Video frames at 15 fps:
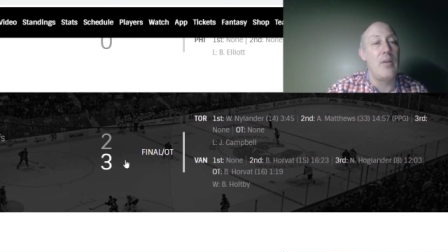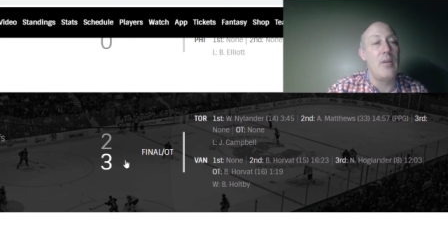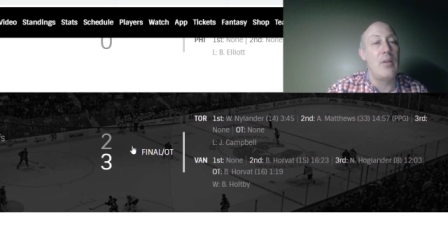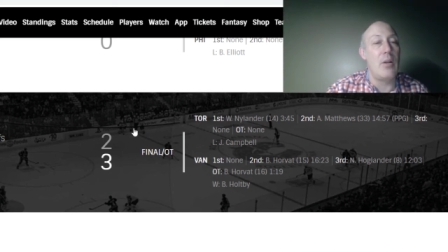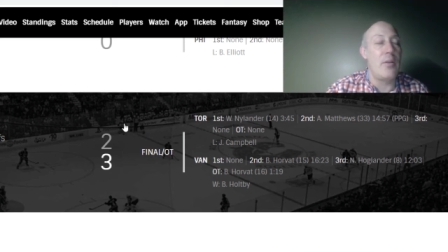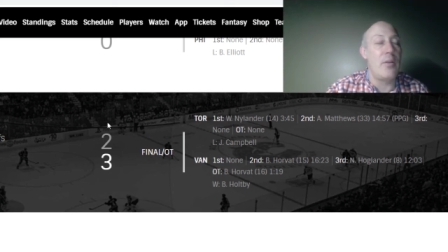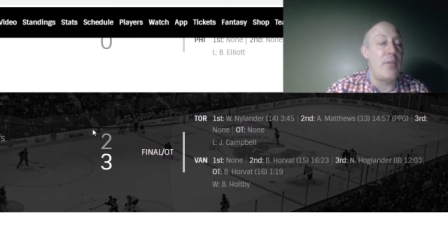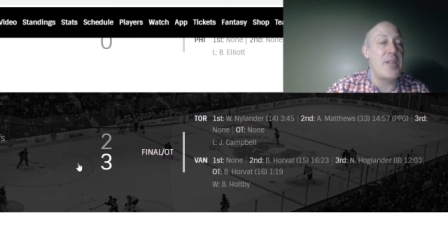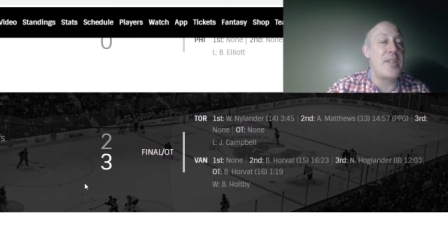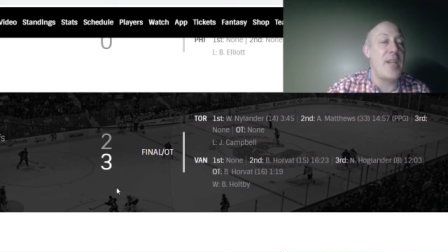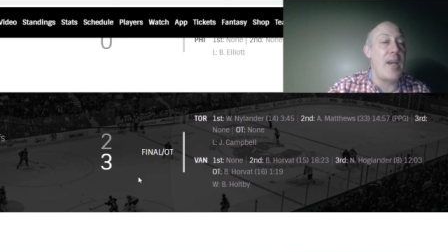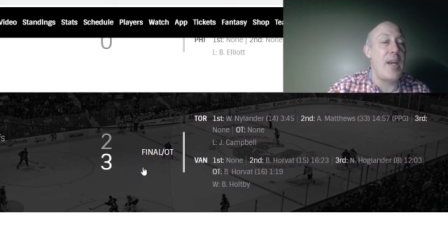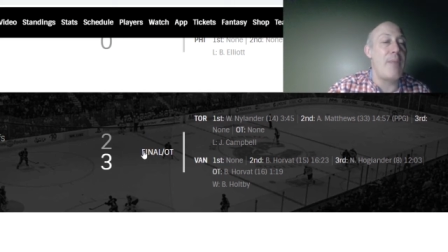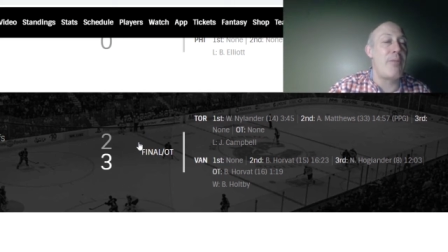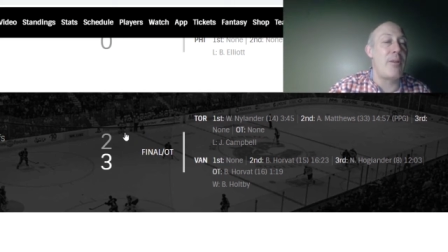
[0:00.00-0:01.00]
Or the
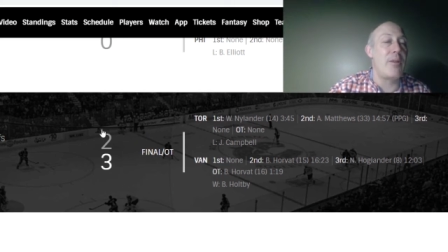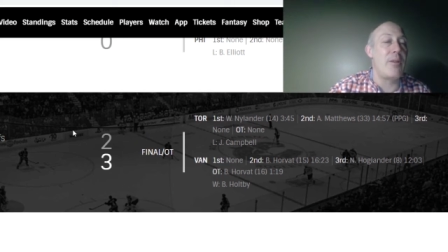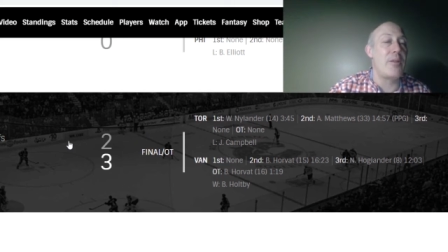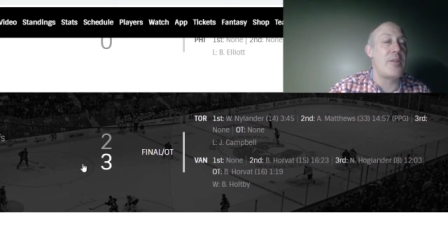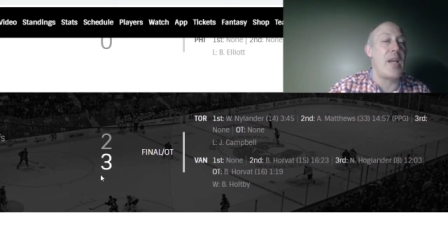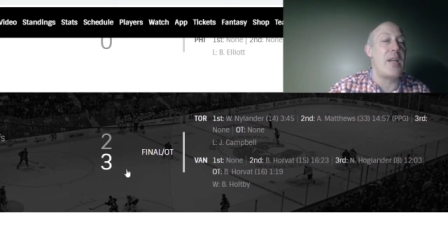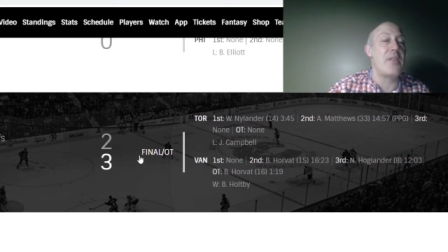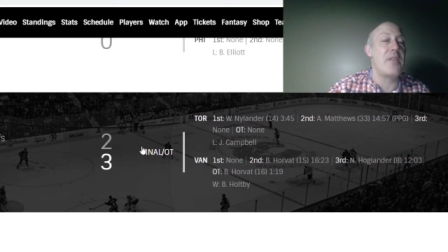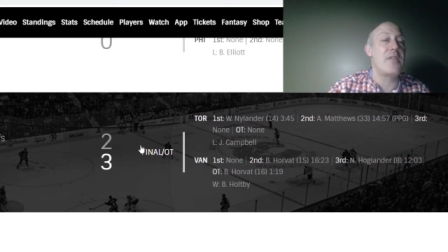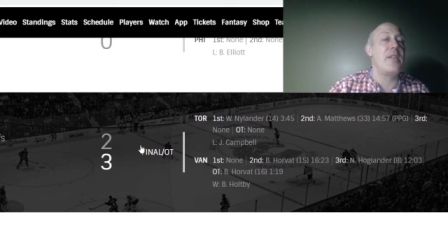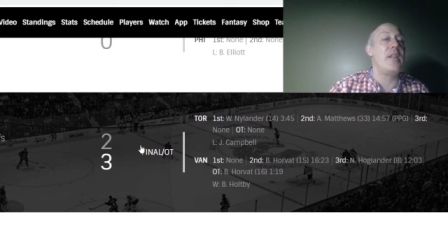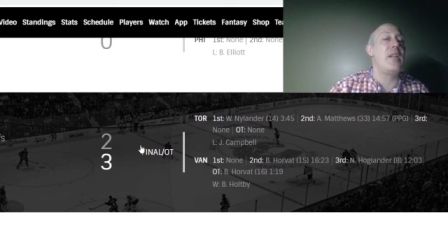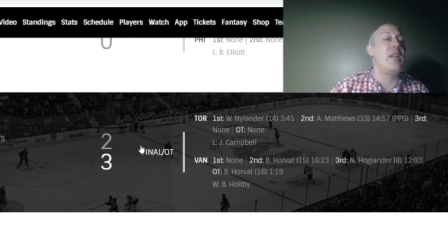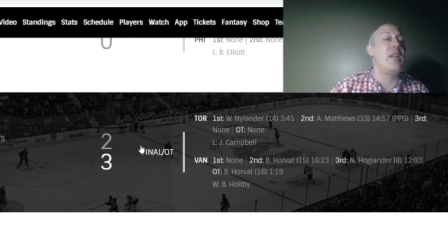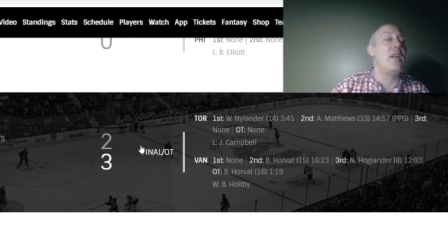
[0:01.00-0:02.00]
same pearls as
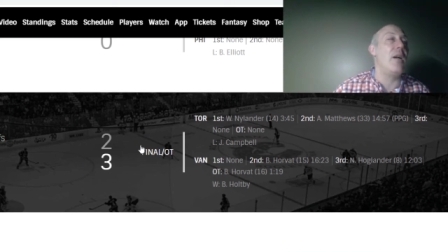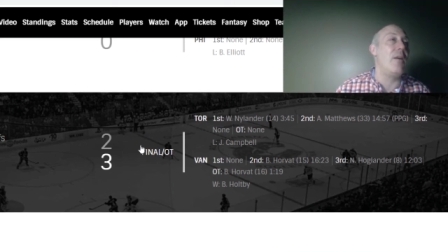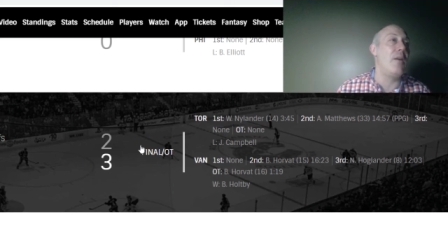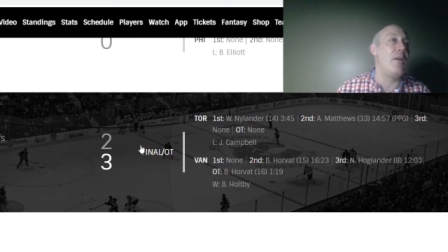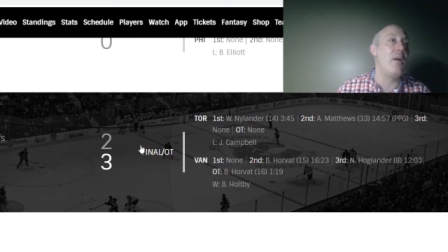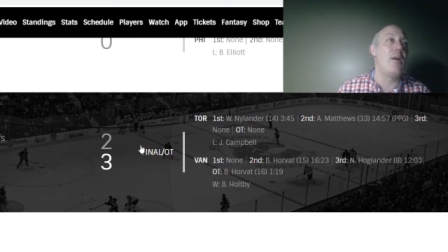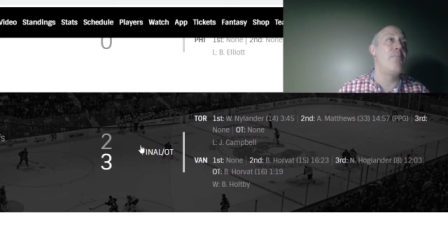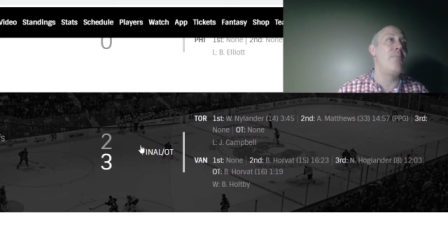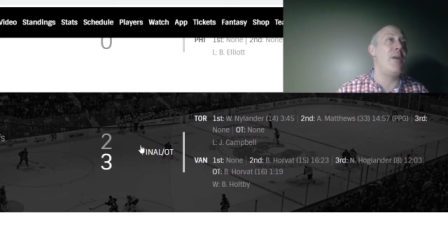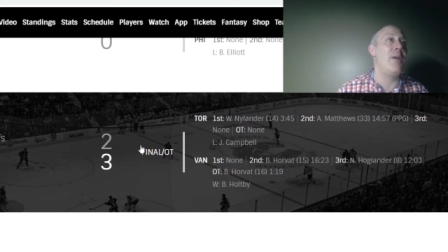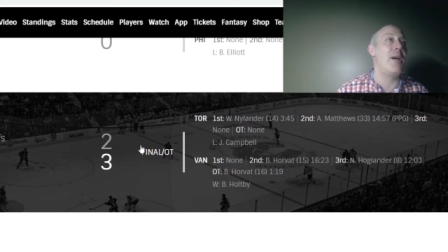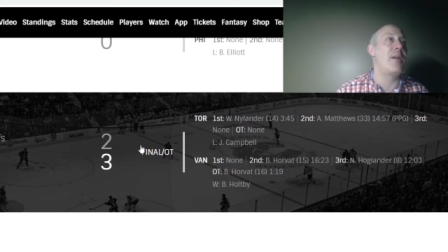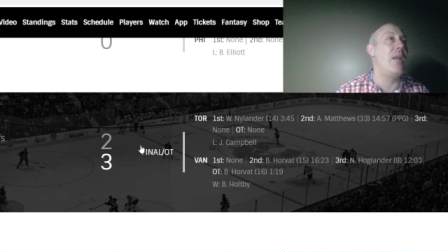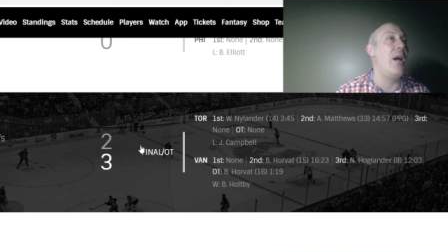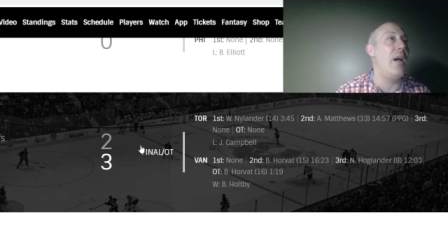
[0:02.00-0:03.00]
the
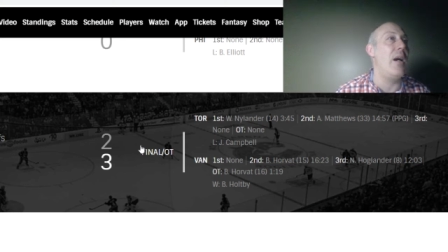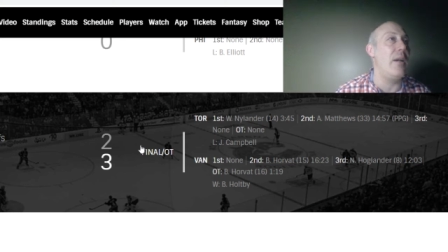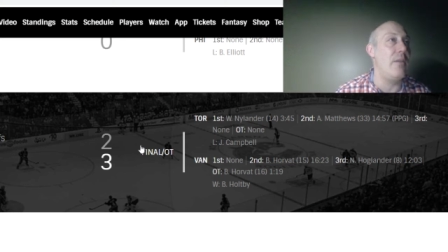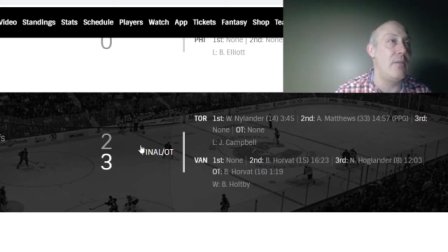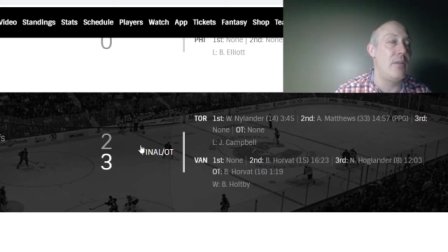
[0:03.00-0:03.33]
puck line.